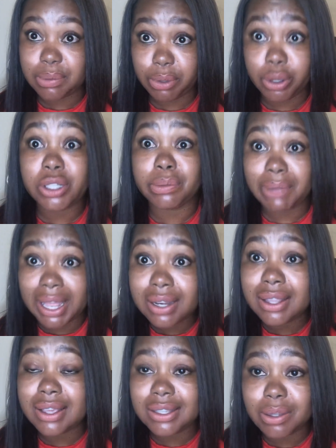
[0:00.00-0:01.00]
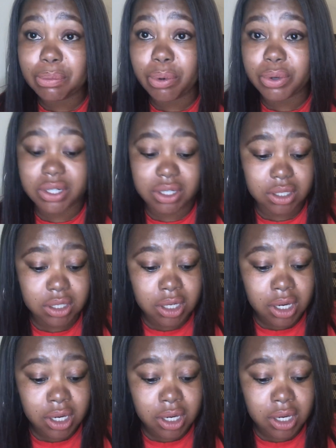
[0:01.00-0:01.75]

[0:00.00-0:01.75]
because money is important.